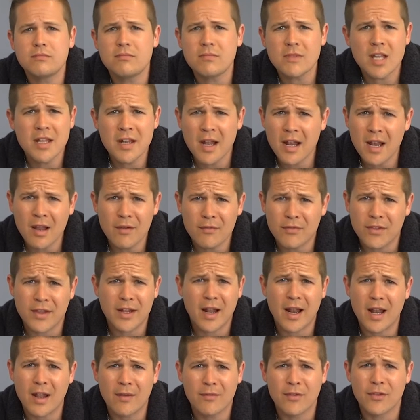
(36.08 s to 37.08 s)
And I loved it.
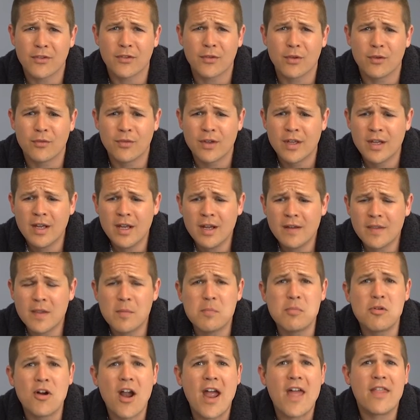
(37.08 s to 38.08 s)
I loved the sort of the
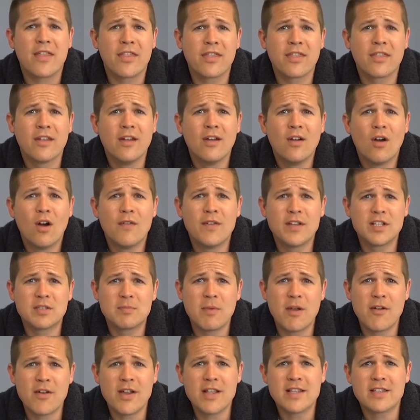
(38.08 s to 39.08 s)
breadth of
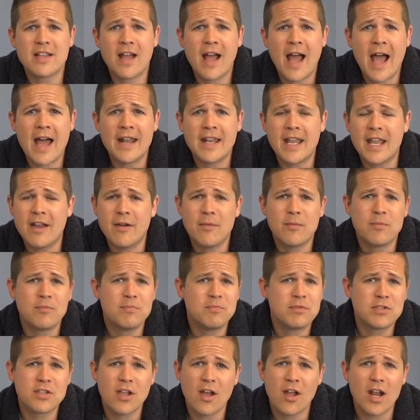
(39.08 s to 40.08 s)
experience I had here.
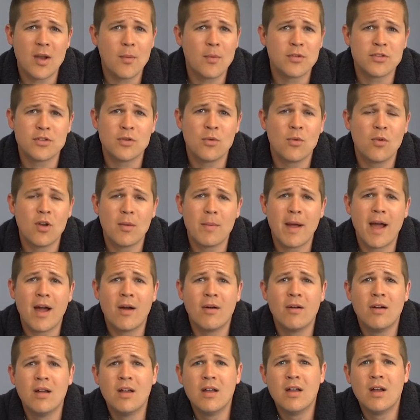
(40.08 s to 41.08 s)
It certainly wasn't all
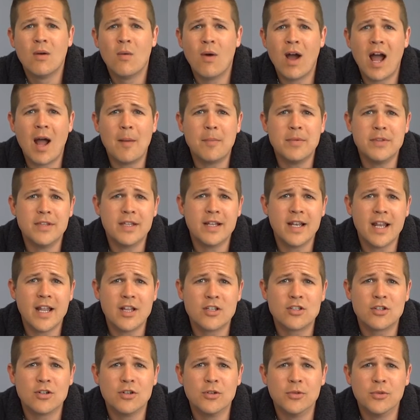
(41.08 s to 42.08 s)
about what happened in
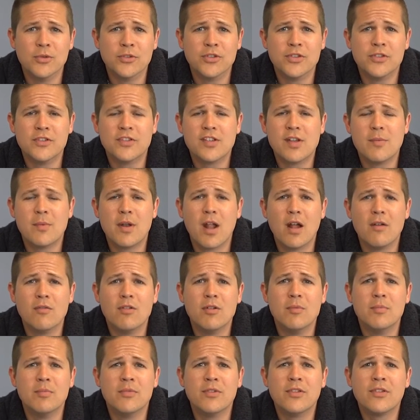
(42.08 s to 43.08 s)
lecture halls and seminar
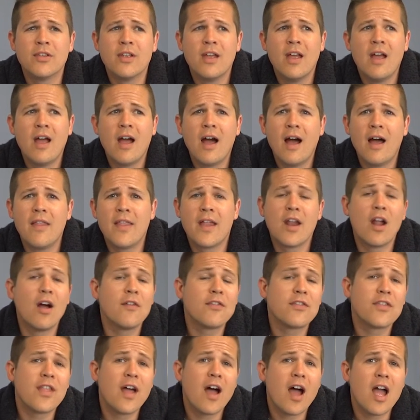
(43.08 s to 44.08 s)
rooms. And then
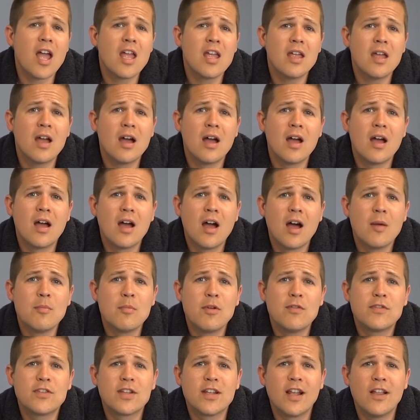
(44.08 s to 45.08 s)
after that, I
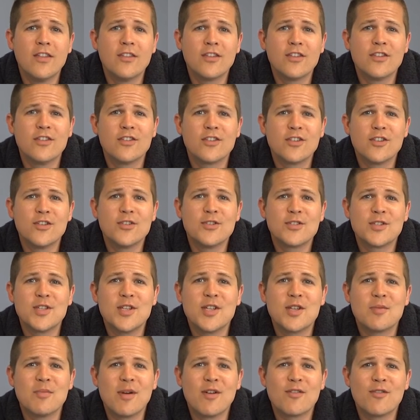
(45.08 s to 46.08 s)
moved to London to
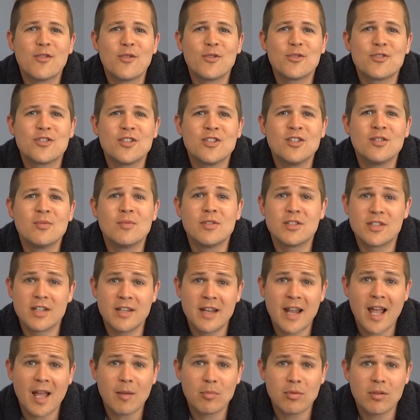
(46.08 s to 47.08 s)
seek my fortune, which
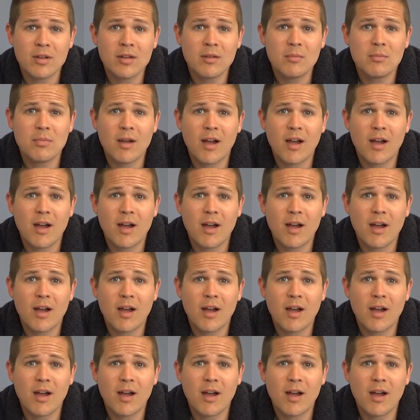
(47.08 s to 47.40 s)
didn't happen.